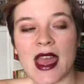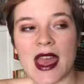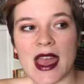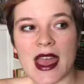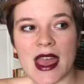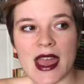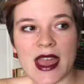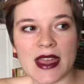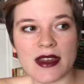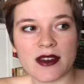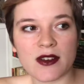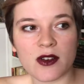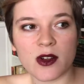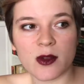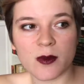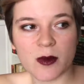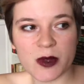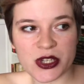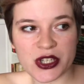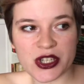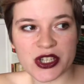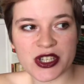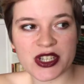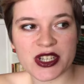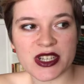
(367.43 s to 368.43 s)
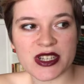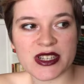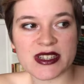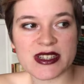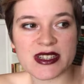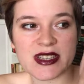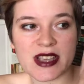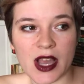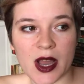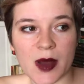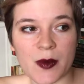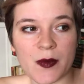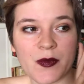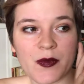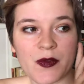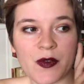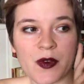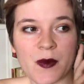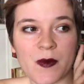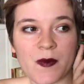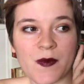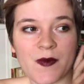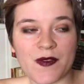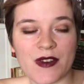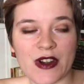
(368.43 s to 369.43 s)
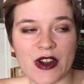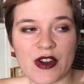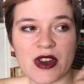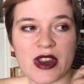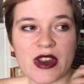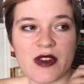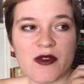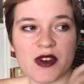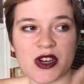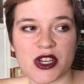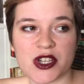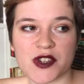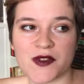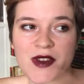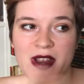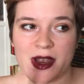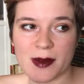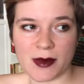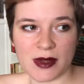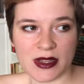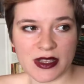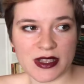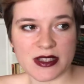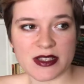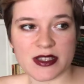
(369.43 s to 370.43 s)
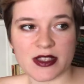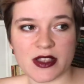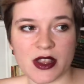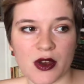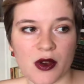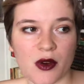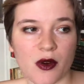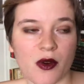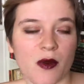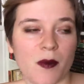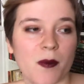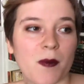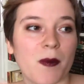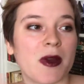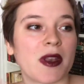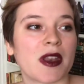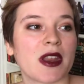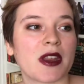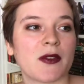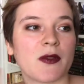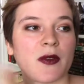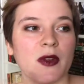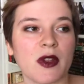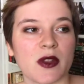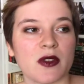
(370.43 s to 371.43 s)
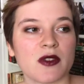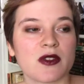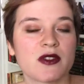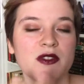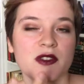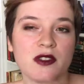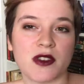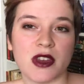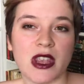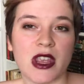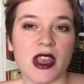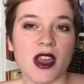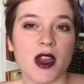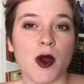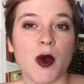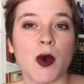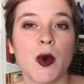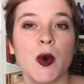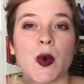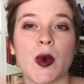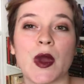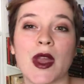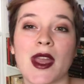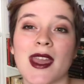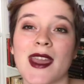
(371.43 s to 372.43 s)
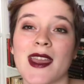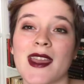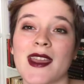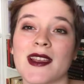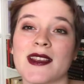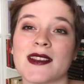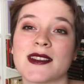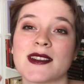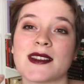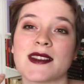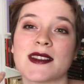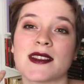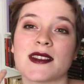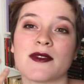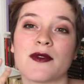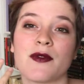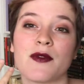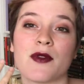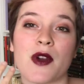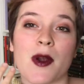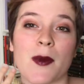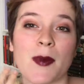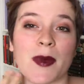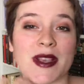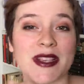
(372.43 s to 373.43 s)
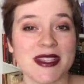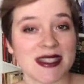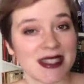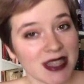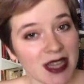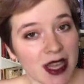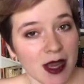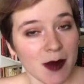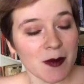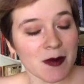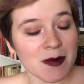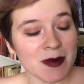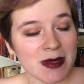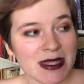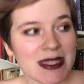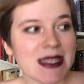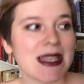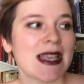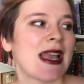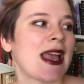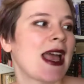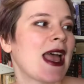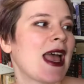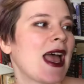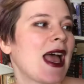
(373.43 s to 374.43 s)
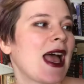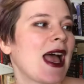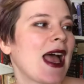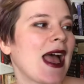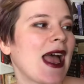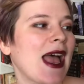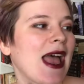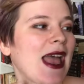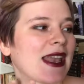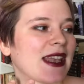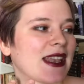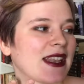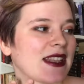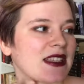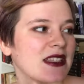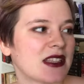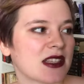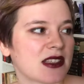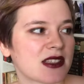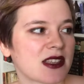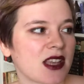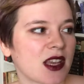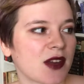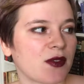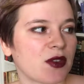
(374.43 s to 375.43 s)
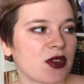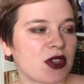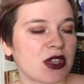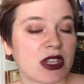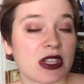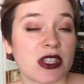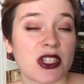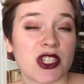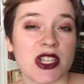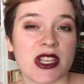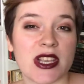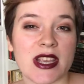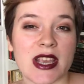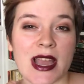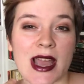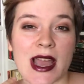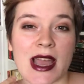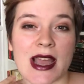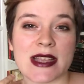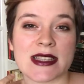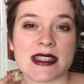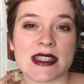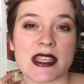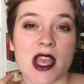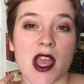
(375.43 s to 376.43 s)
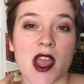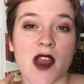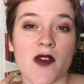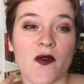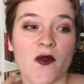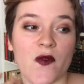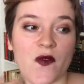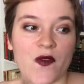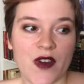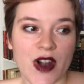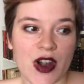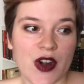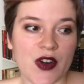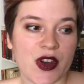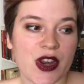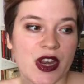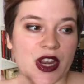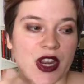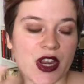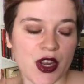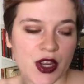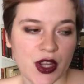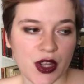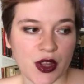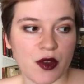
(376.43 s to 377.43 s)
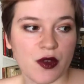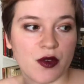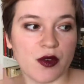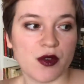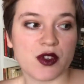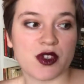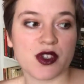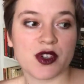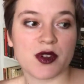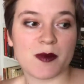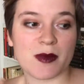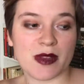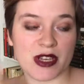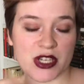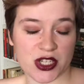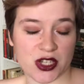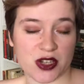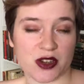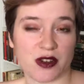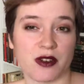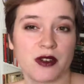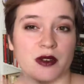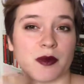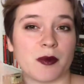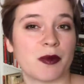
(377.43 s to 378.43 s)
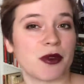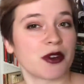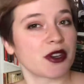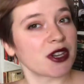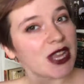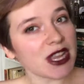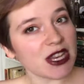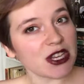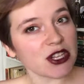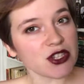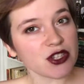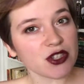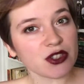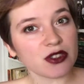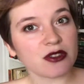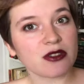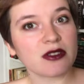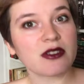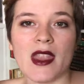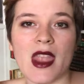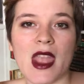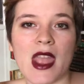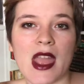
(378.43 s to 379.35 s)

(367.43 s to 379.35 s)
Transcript: and all magicians come from very rich families though. But it follows Sonia, who is from the slums, and it's discovered that she has a very huge magical potential,